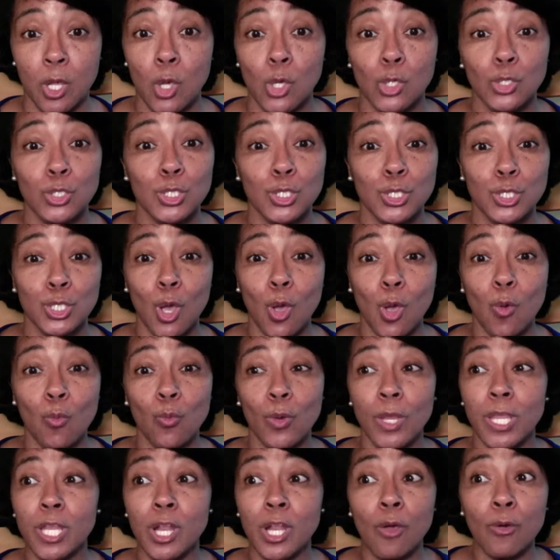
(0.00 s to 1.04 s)
So
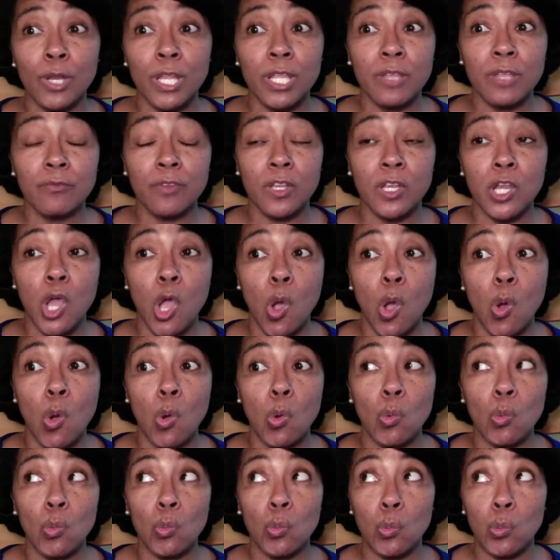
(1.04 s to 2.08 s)
we don't even
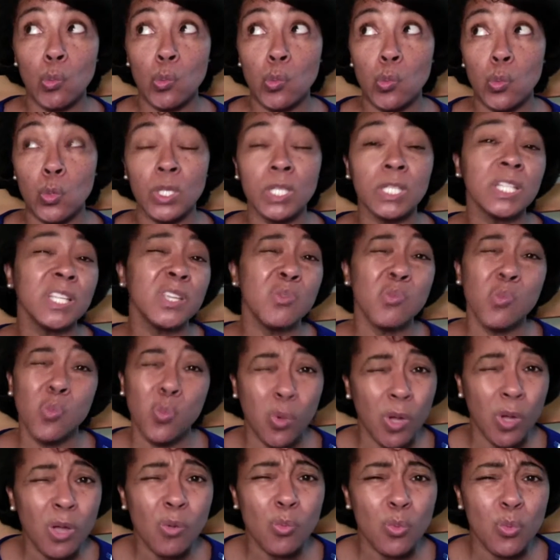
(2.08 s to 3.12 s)
know really
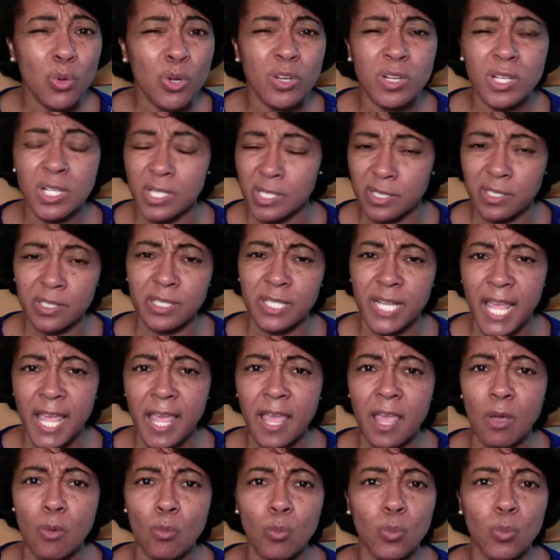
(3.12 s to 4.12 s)
what we're good at.